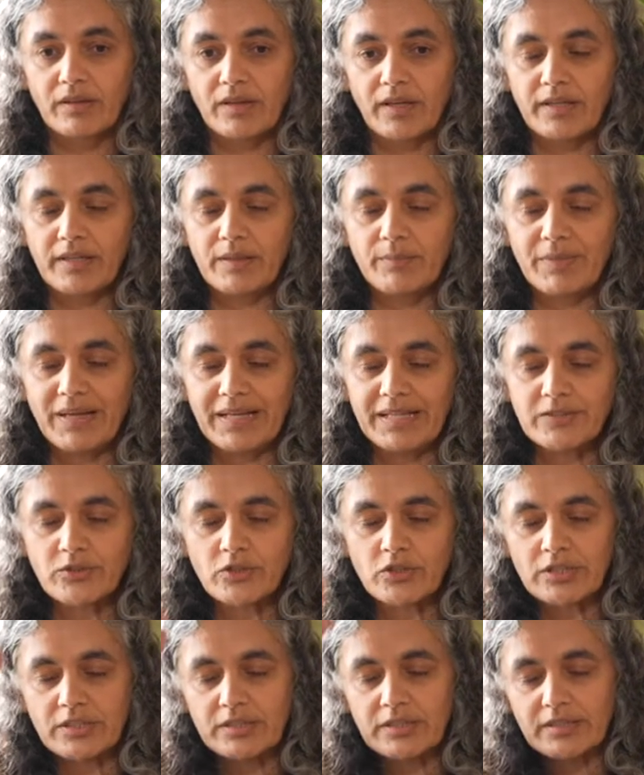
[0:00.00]
And
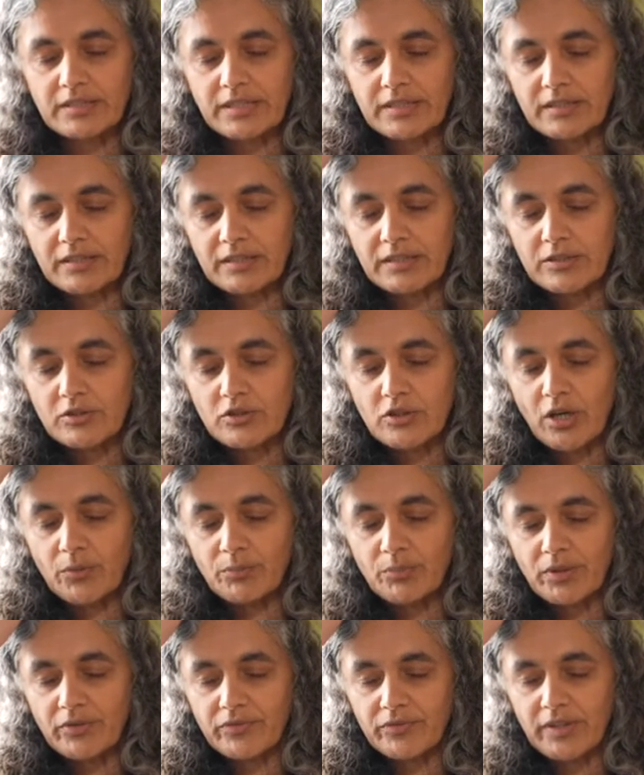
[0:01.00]
imagine that the
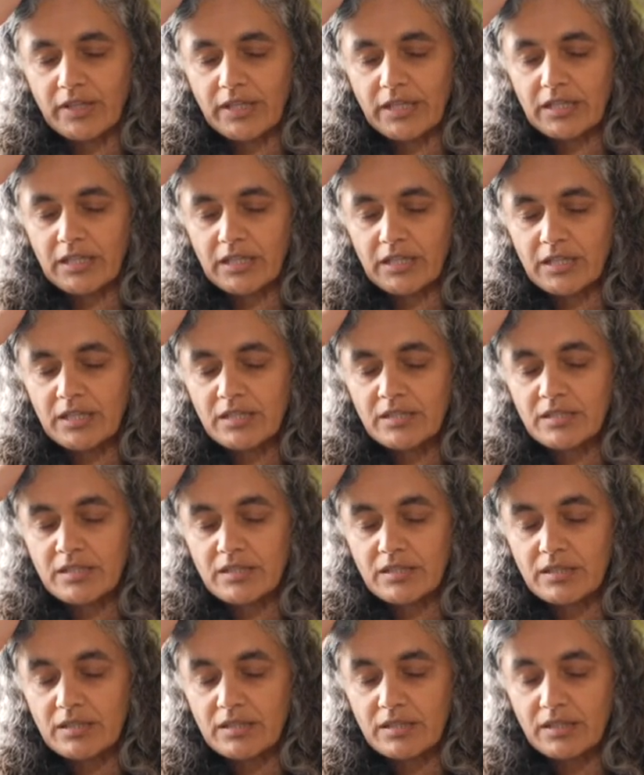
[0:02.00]
top of the head
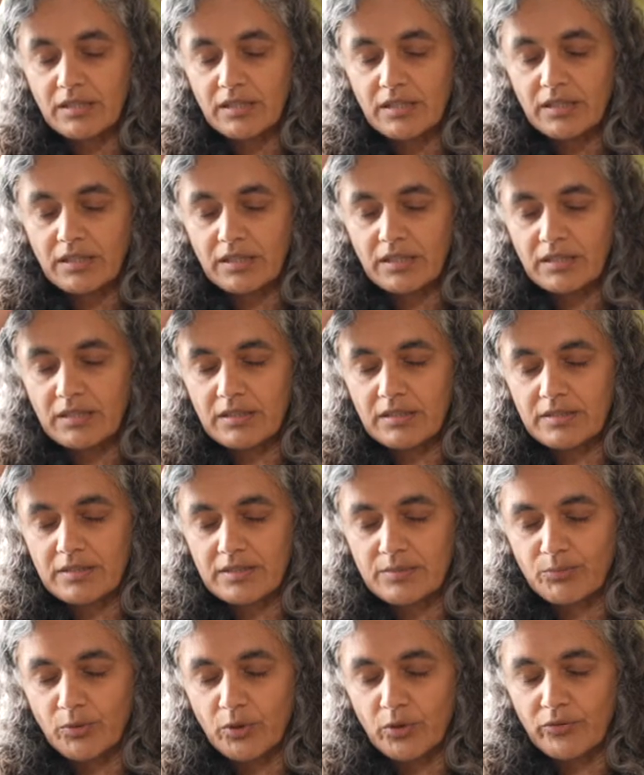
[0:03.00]

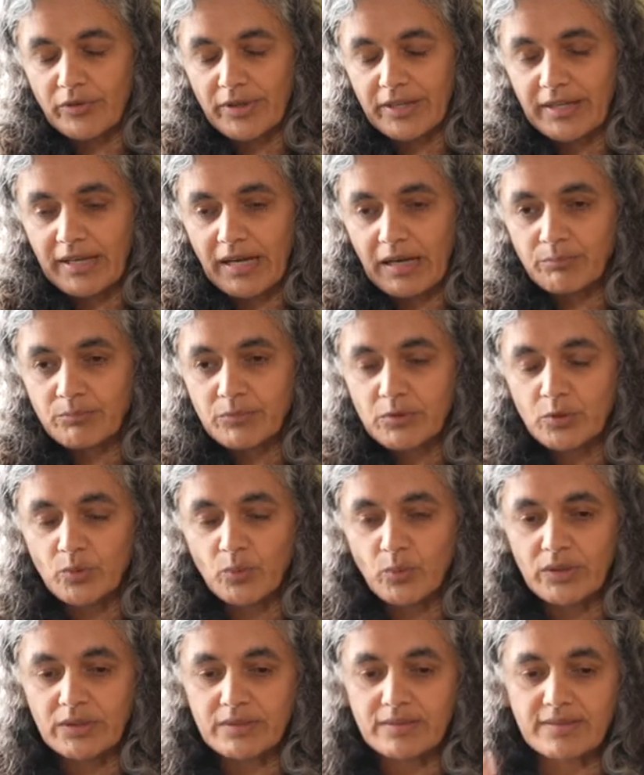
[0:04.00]
is moving up
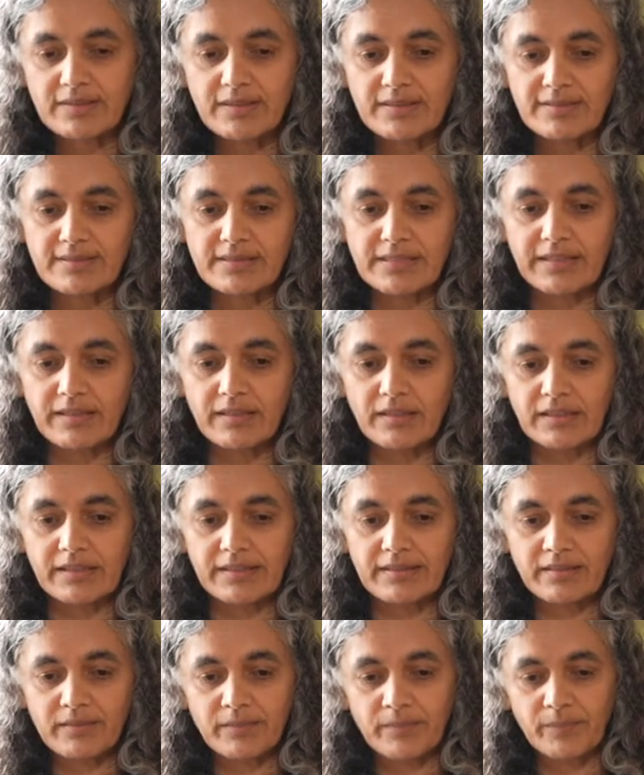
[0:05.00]
towards the
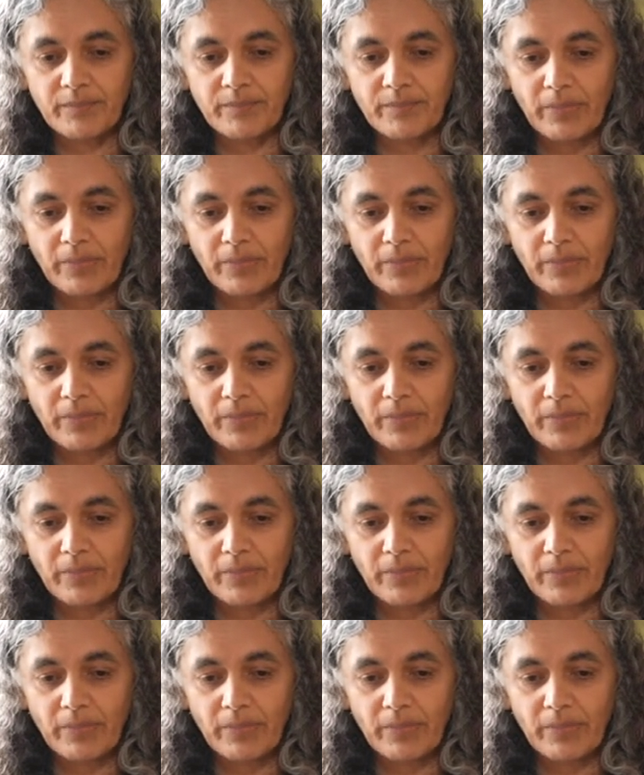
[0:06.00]
ceiling.